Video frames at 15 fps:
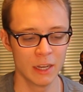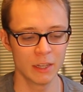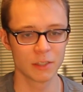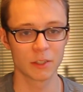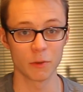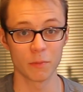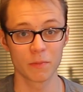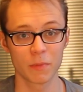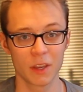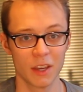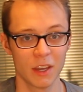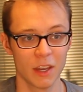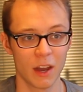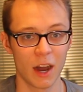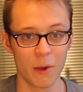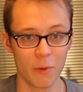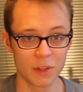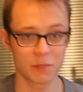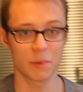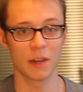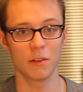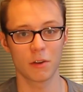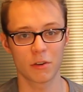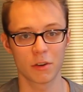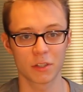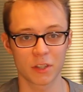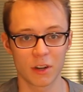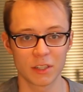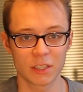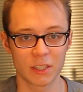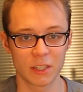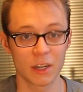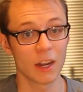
So, I went to my local guitar center.